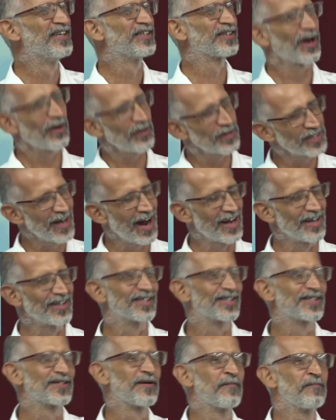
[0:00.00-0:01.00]
So that was
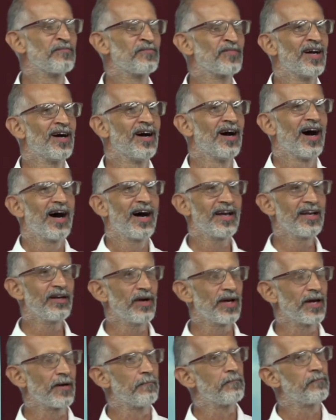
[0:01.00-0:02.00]
nice.
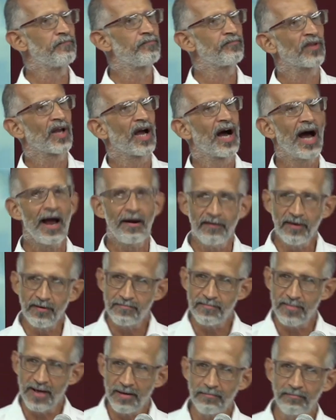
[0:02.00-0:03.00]
Anyway, I
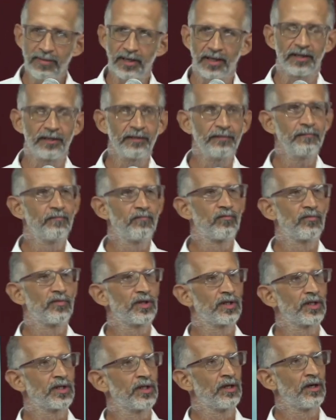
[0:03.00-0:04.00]
remember
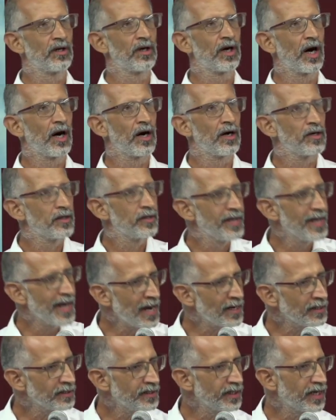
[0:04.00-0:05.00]
the
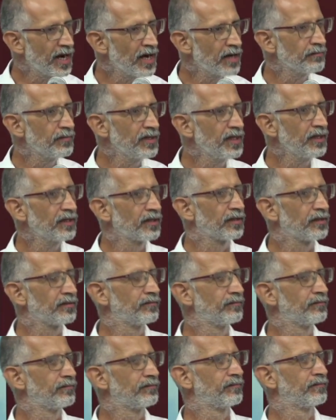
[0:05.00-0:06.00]
anti-gang bill
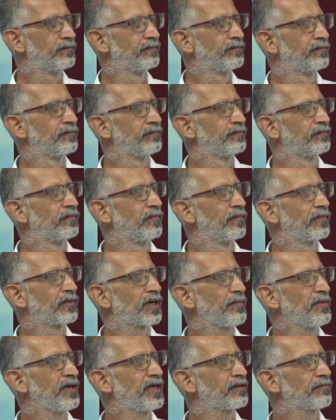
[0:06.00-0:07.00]

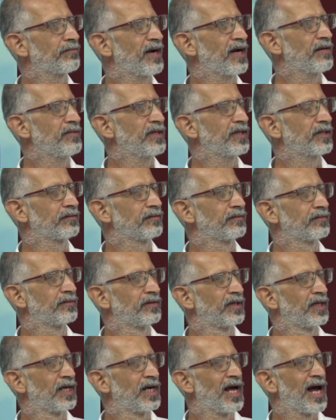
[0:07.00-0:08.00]
coming into Parliament.
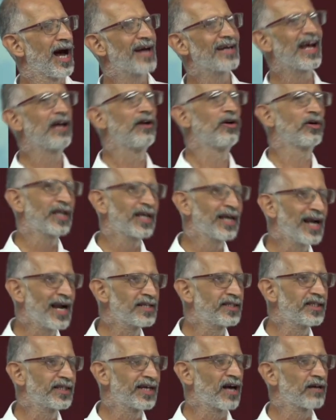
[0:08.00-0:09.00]
And I looked at the
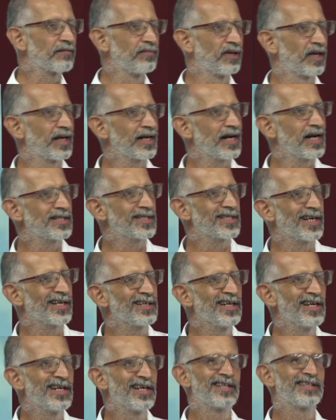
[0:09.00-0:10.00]
anti-gang bill and I
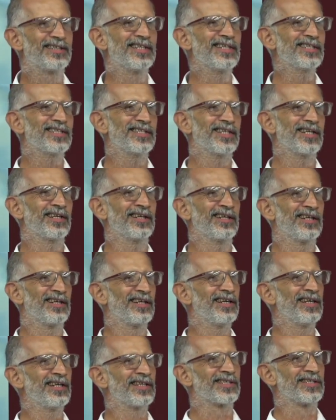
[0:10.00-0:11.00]
said, this thing
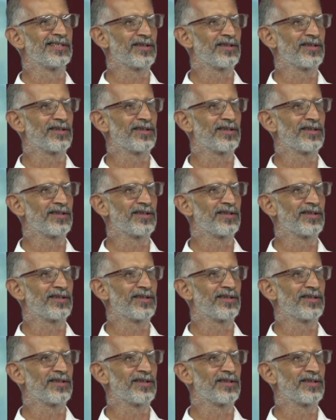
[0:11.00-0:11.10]
is